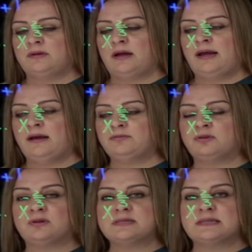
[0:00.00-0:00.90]
I have to
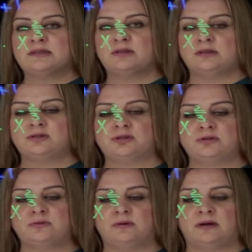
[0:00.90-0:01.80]
consider the
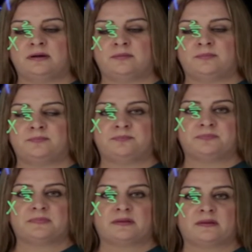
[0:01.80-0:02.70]
two
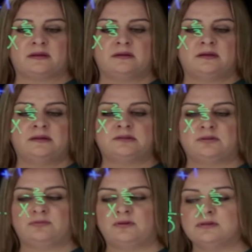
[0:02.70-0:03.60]

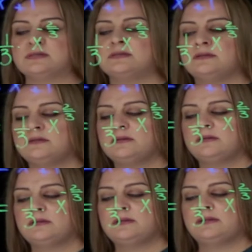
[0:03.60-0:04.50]
intervals,
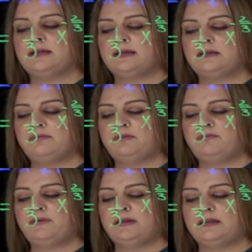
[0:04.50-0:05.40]
negative
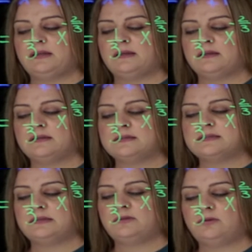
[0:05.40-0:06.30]
infinity
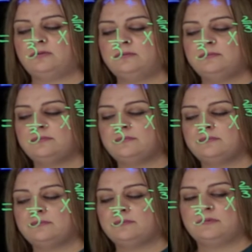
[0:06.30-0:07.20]
0
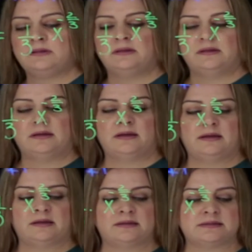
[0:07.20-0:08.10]

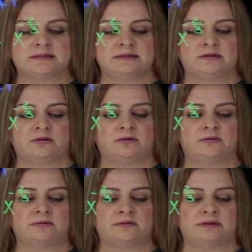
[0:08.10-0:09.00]
and 0
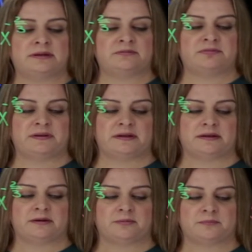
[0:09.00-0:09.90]
infinity.